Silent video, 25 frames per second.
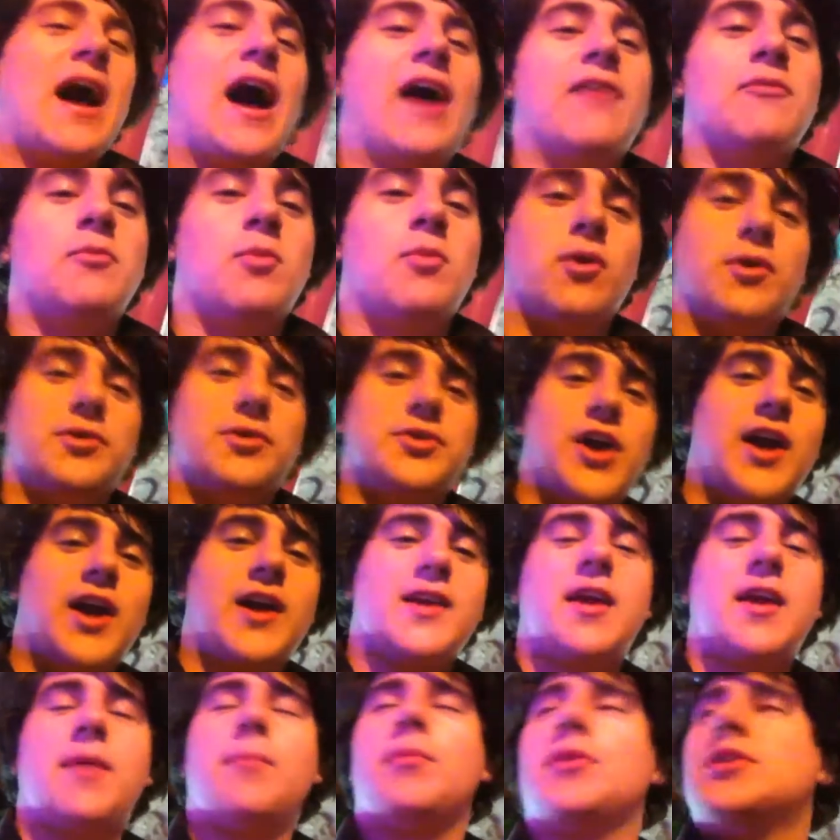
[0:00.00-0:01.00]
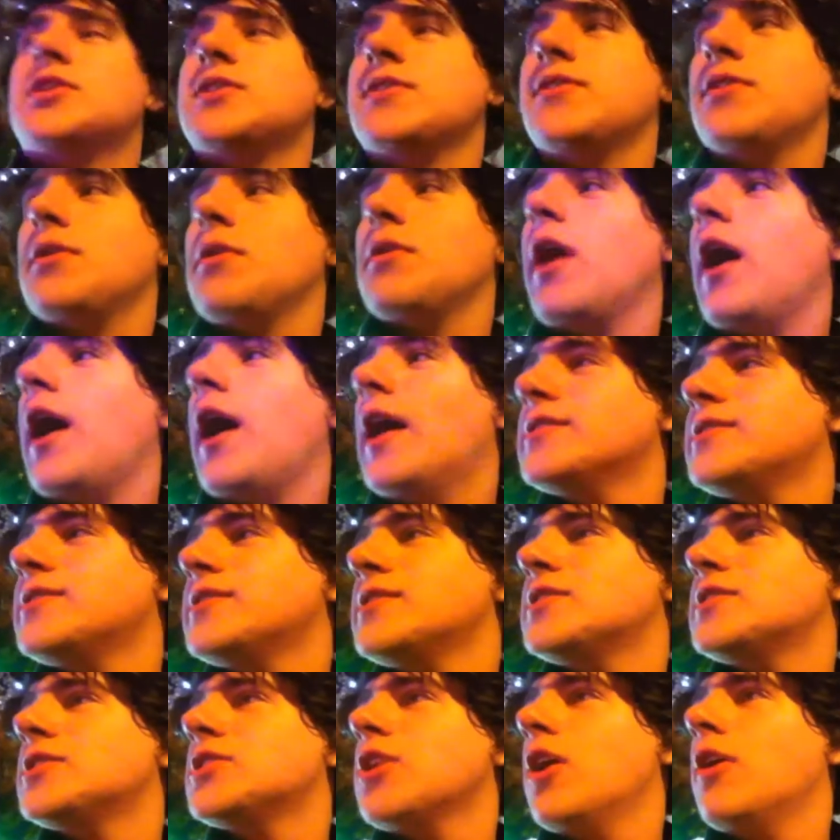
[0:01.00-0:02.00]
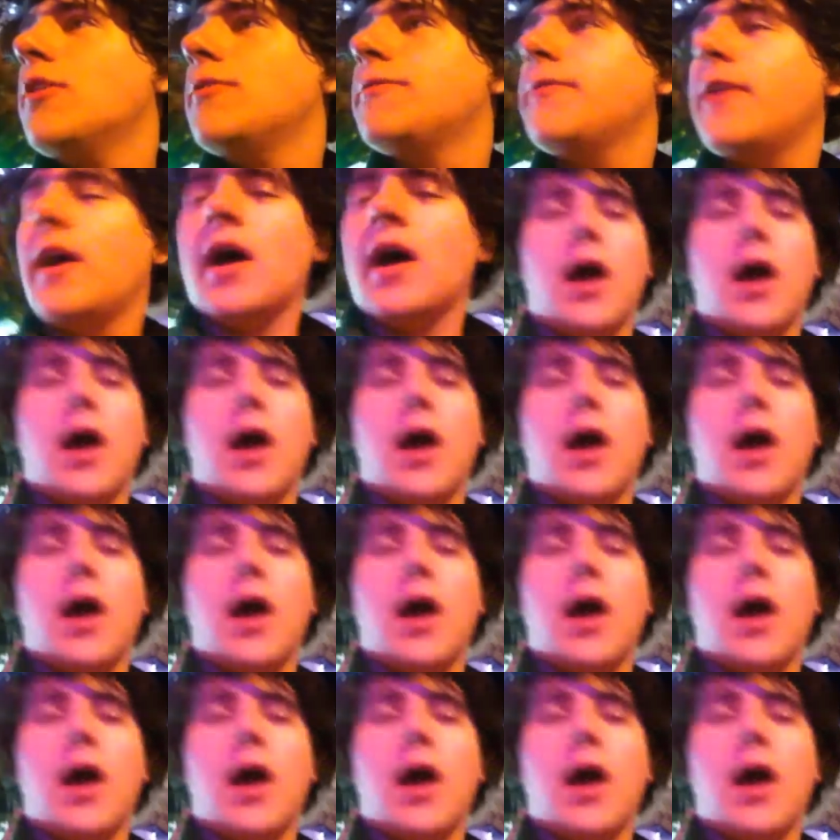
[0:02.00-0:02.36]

I wore a jacket because of the rides and stuff.